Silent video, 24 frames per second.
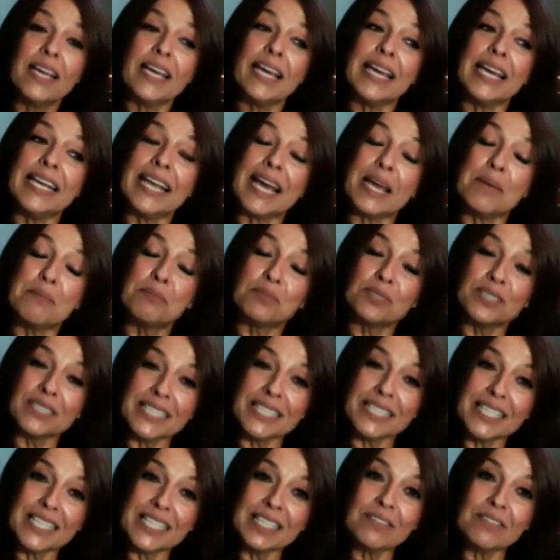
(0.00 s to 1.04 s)
And I
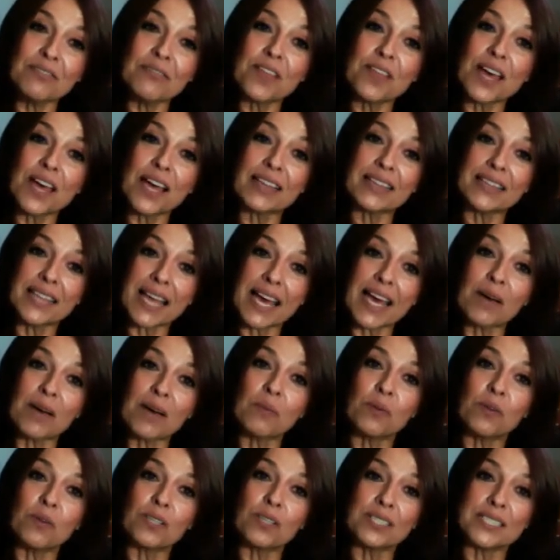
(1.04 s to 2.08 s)
believe that that
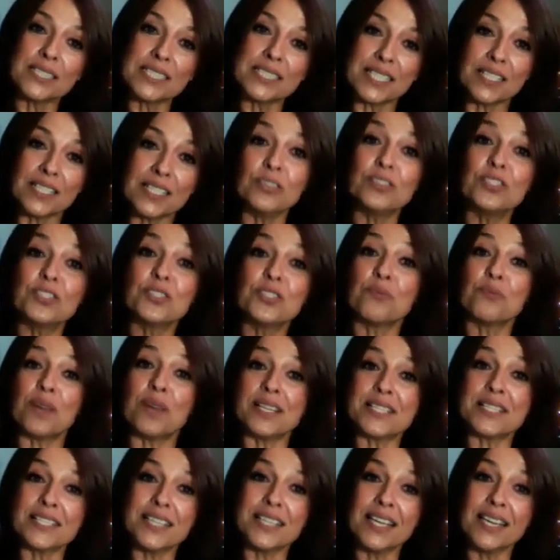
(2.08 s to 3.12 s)
will continue to
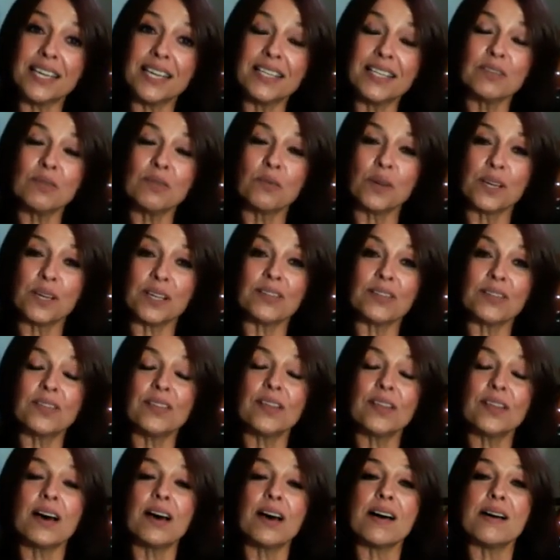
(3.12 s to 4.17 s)
resonate with
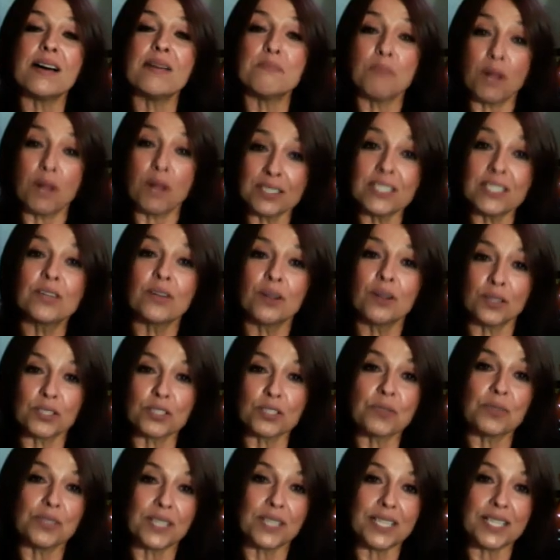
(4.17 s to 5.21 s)

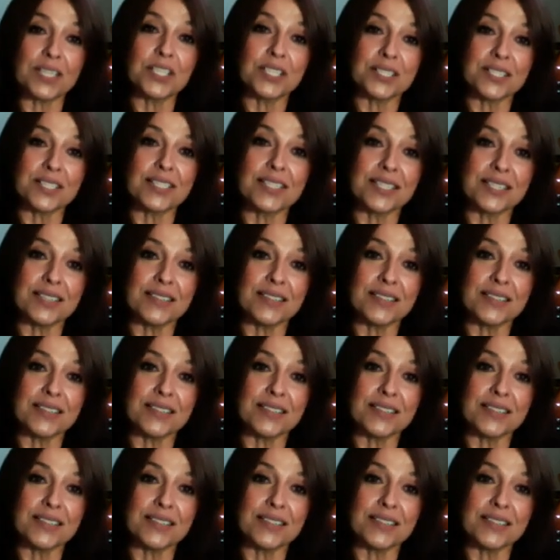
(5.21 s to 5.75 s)
multicultural agencies.